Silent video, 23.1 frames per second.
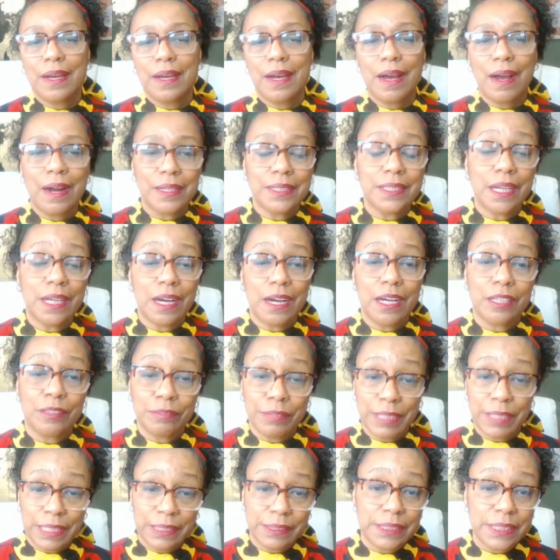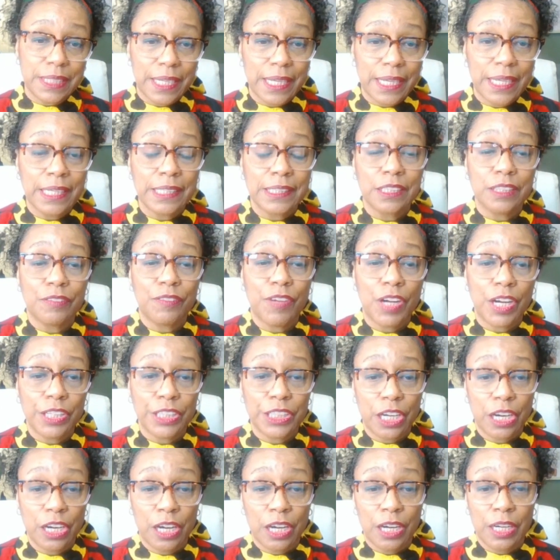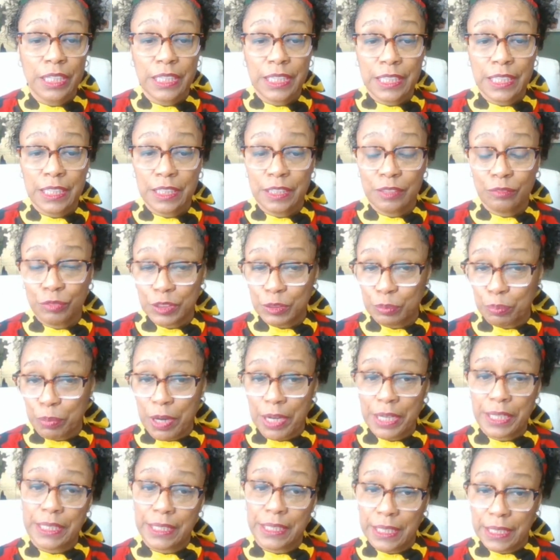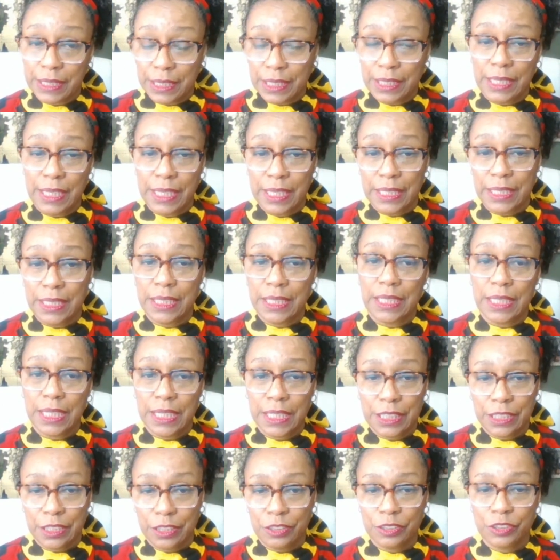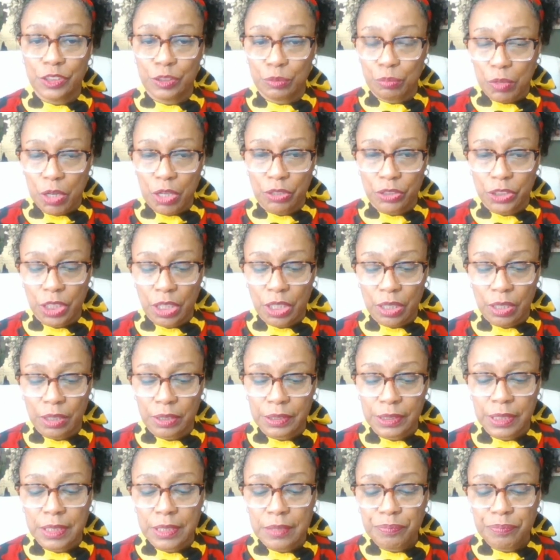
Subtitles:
Our dog ran to the end of our yard and was barking at a lady and her small dog.